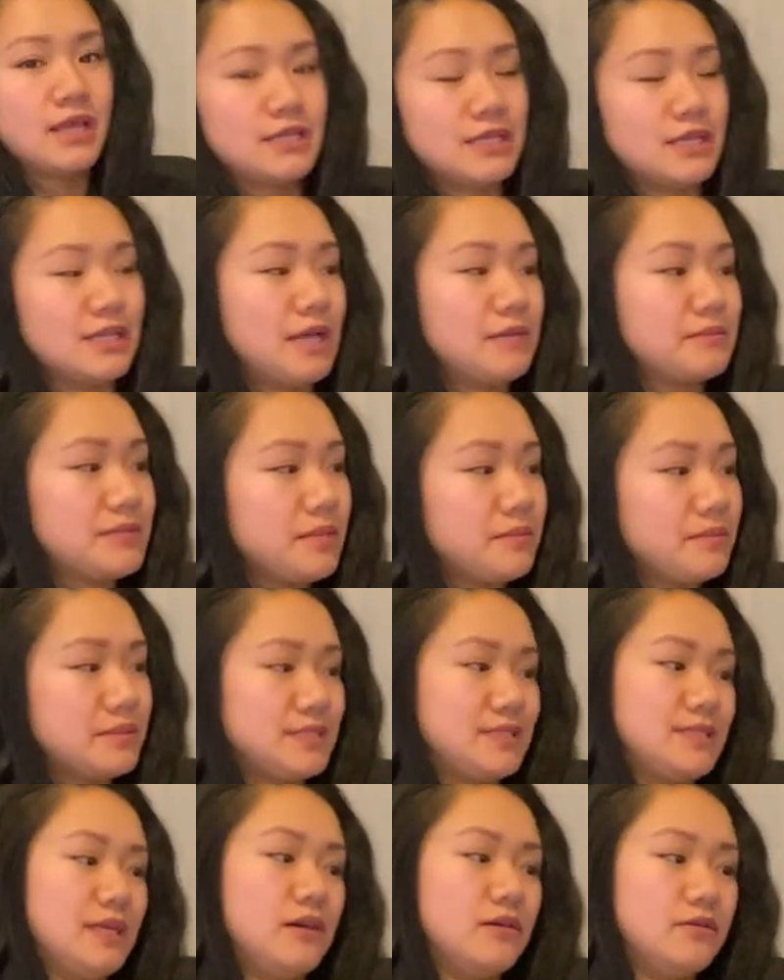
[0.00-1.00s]
The laptop
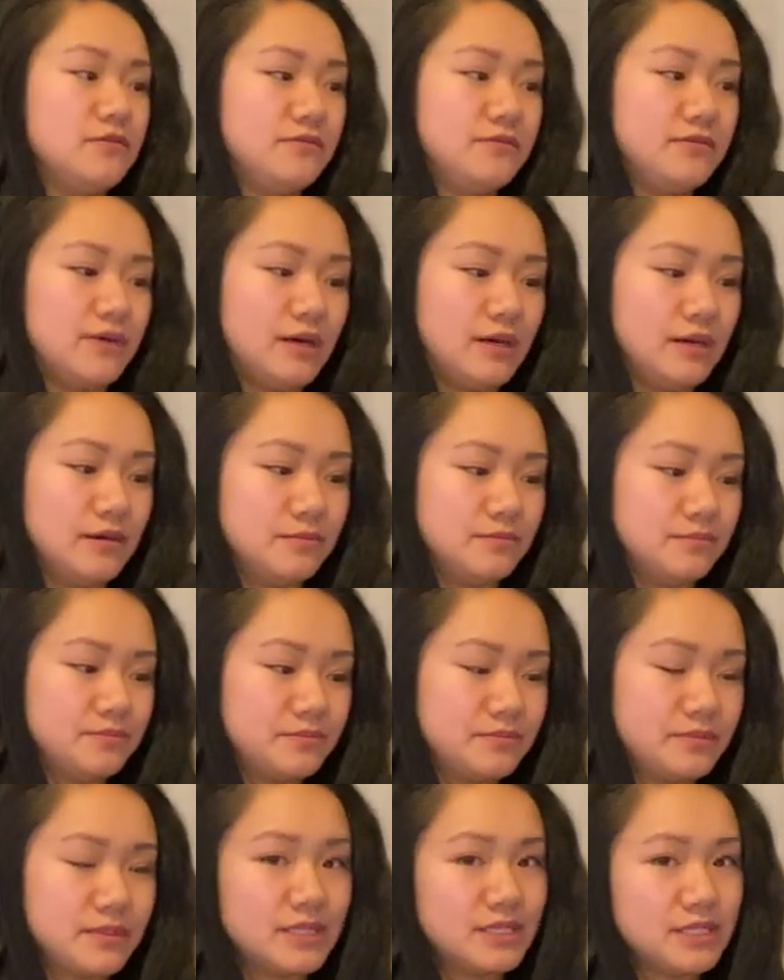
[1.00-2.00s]
itself um,
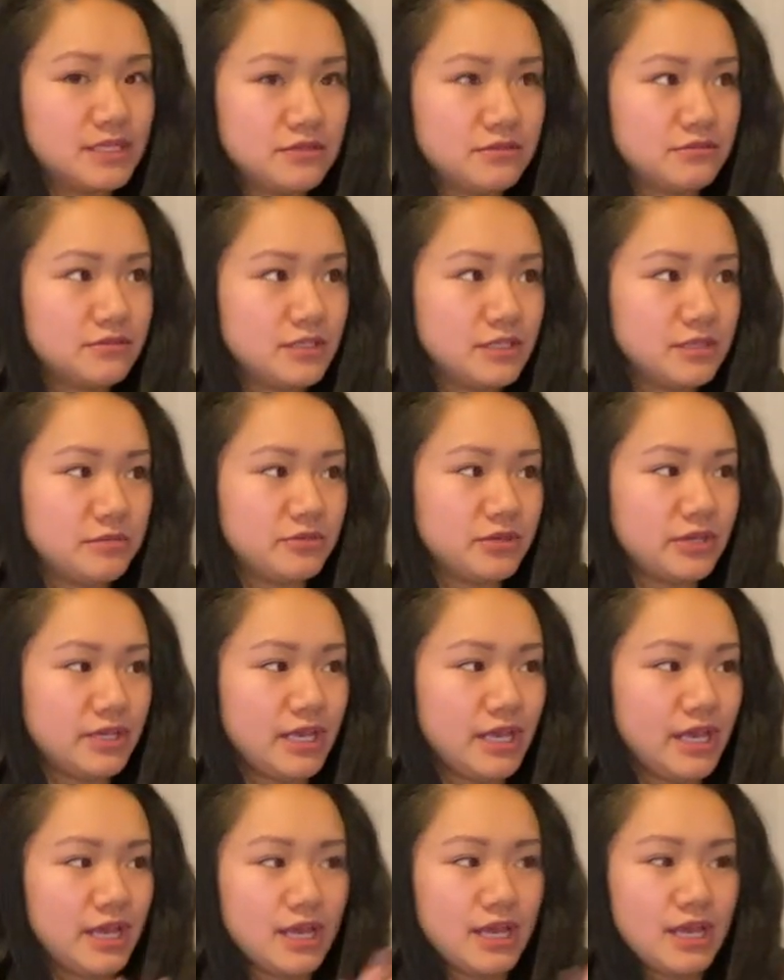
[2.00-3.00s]
is still really
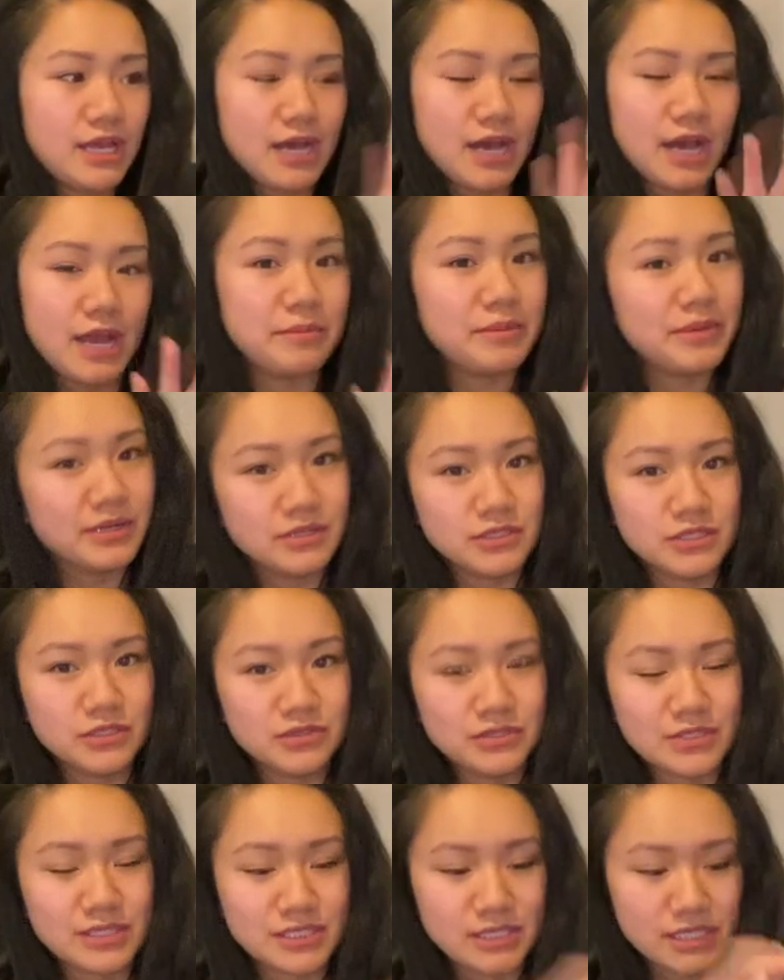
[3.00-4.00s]
pretty. I barely
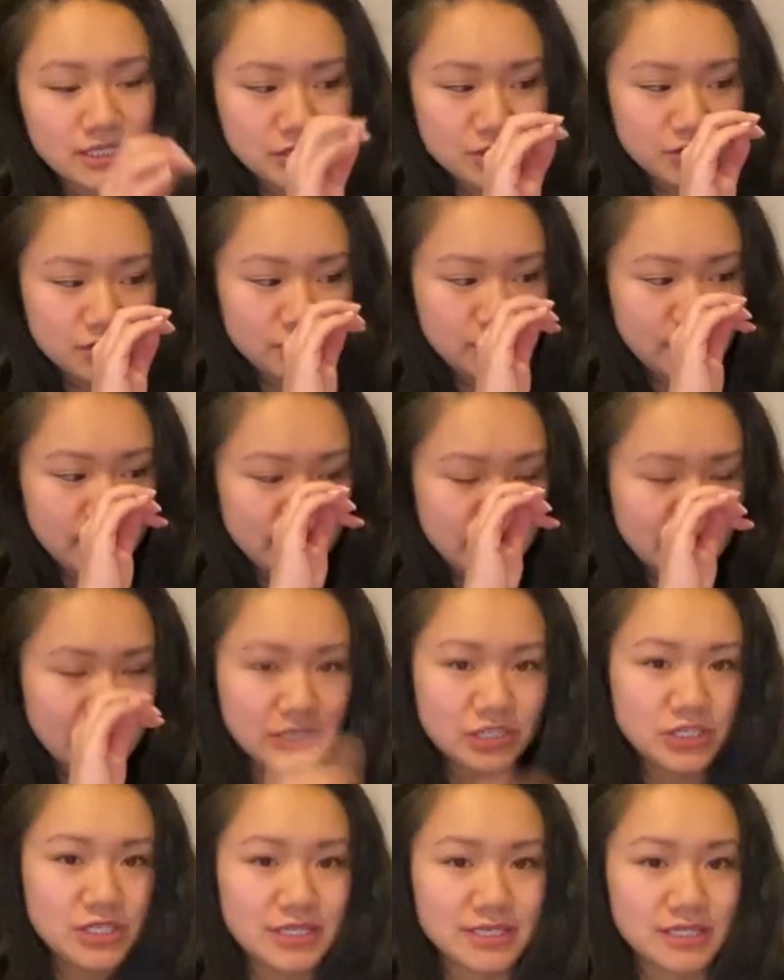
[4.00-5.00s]
use the touchscreen.
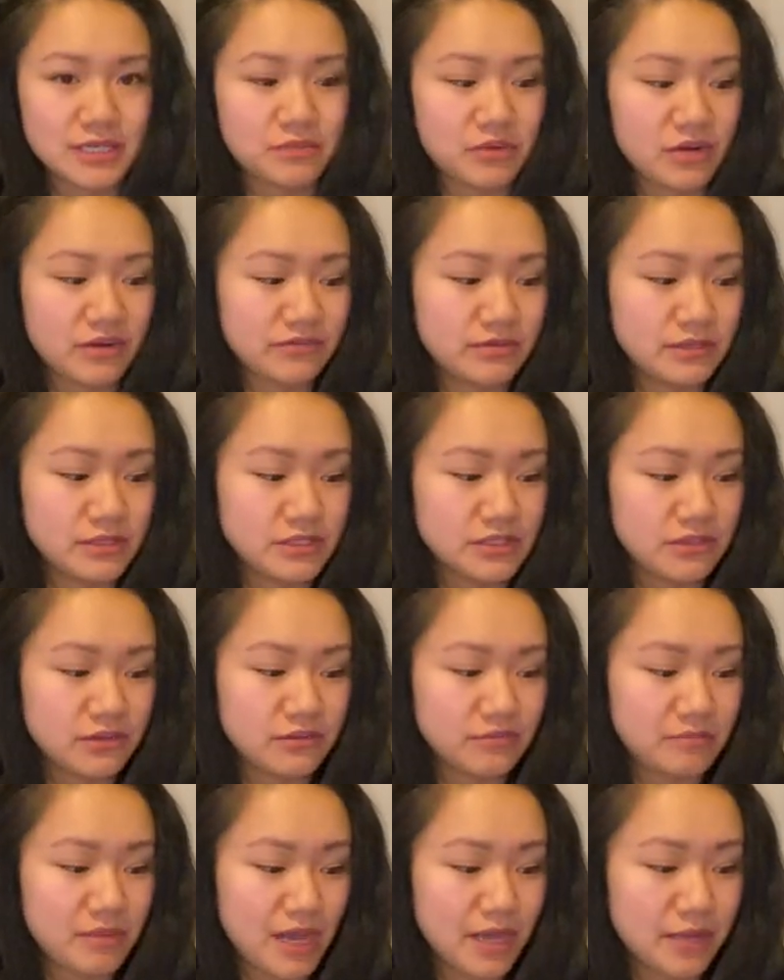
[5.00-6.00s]
That's just a preference
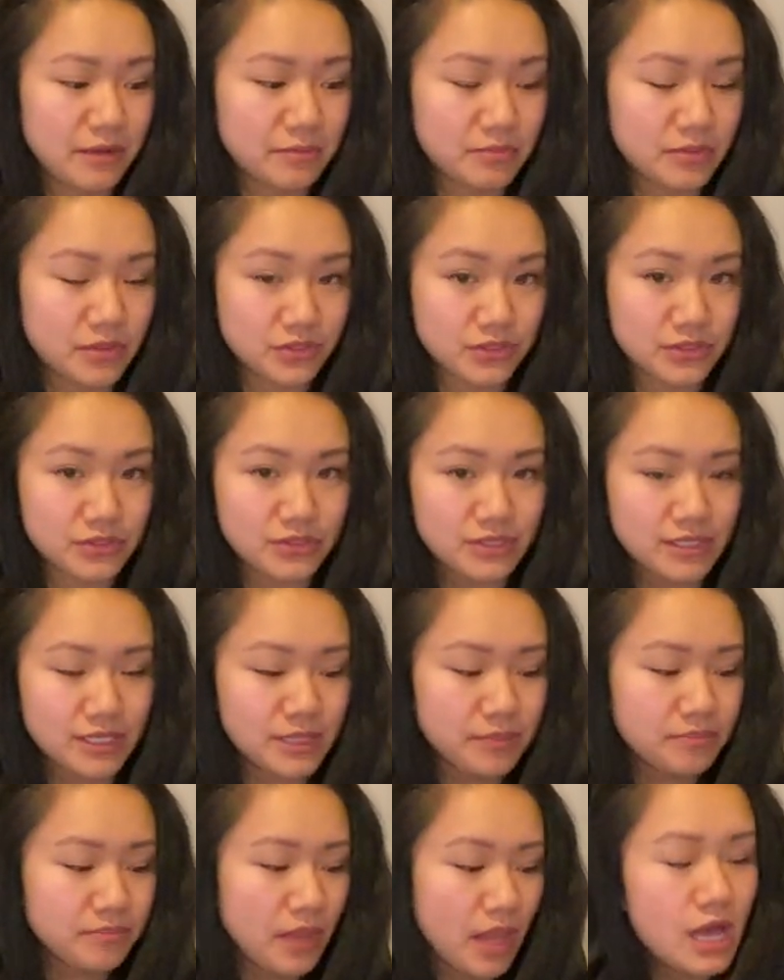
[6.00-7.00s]
of mine
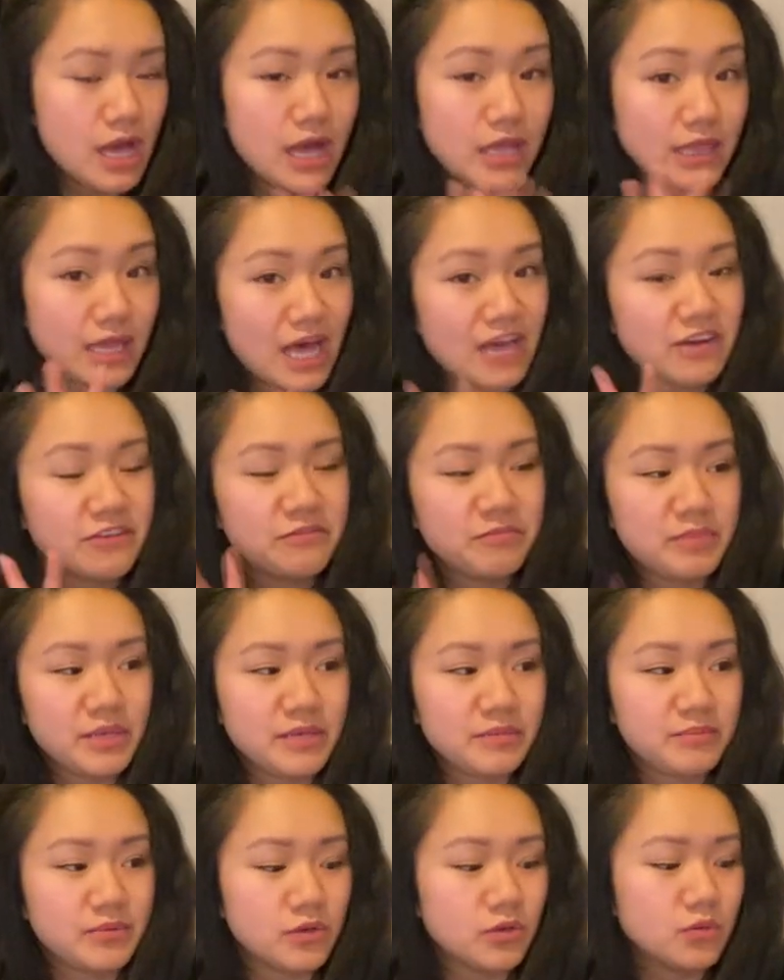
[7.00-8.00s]
personally. A lot of
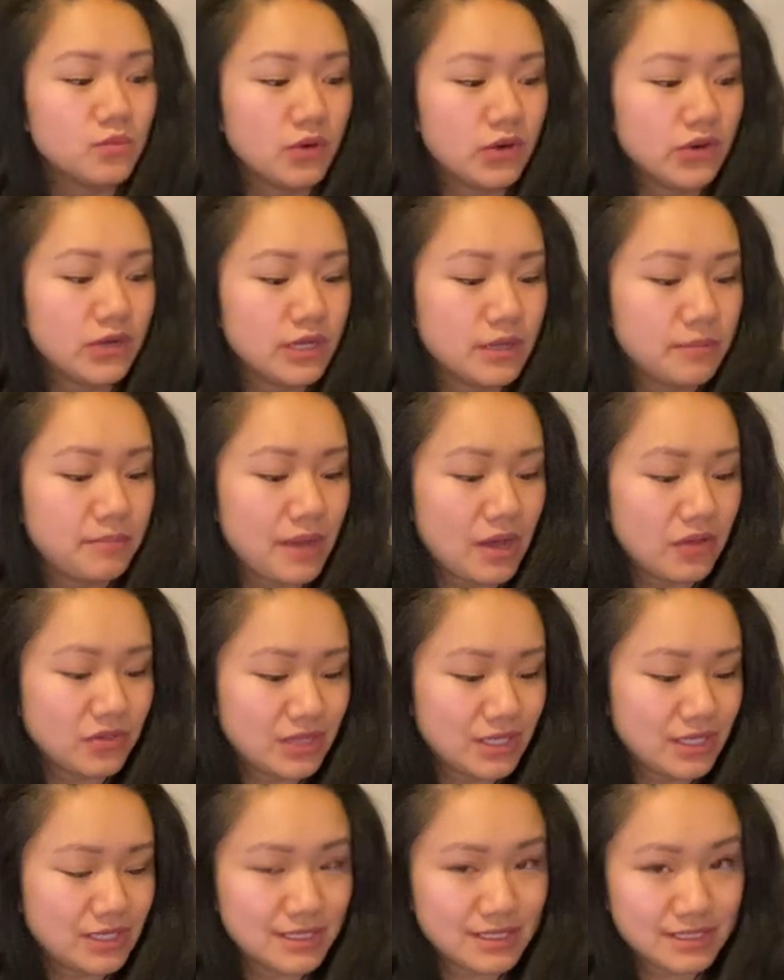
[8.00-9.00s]
people worry about
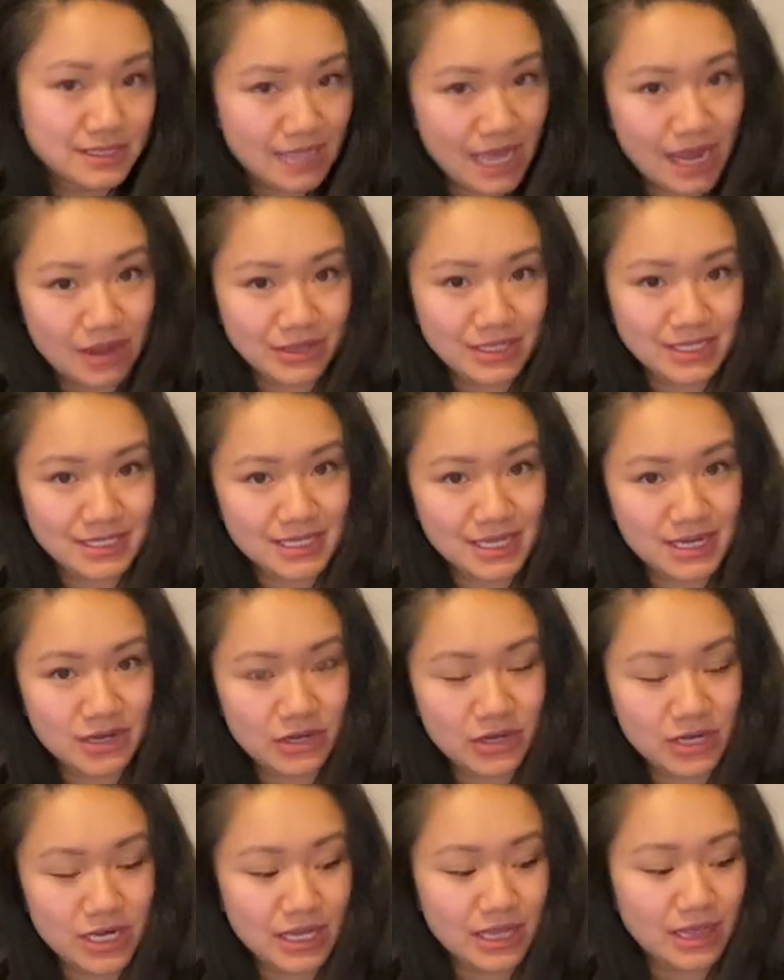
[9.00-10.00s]
this
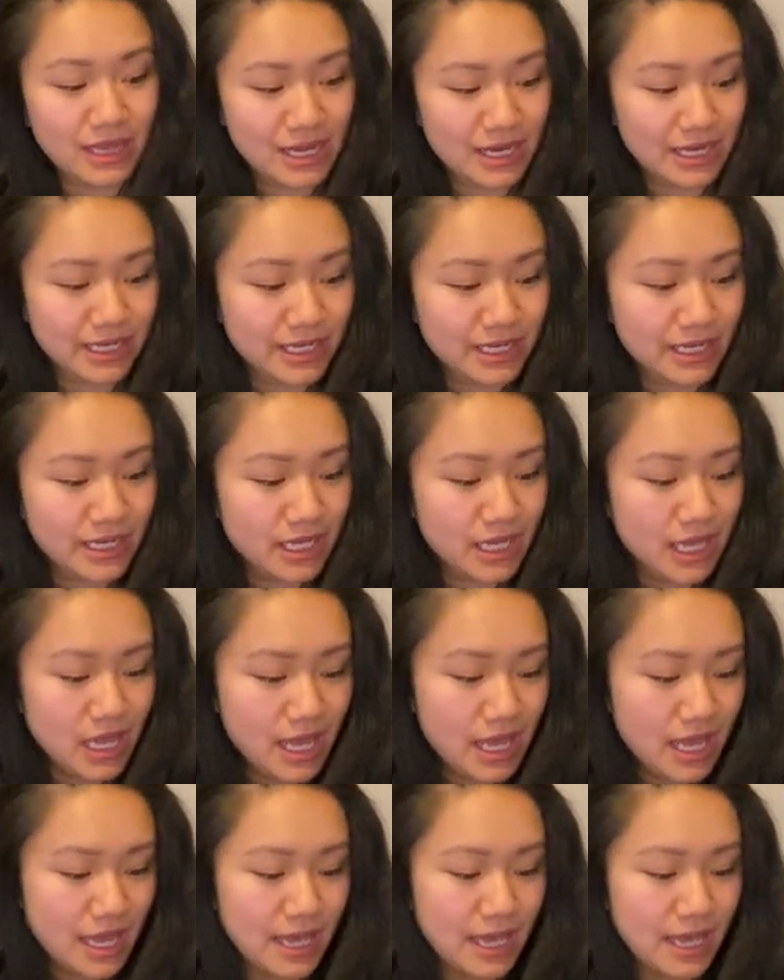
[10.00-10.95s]
Alcantara lining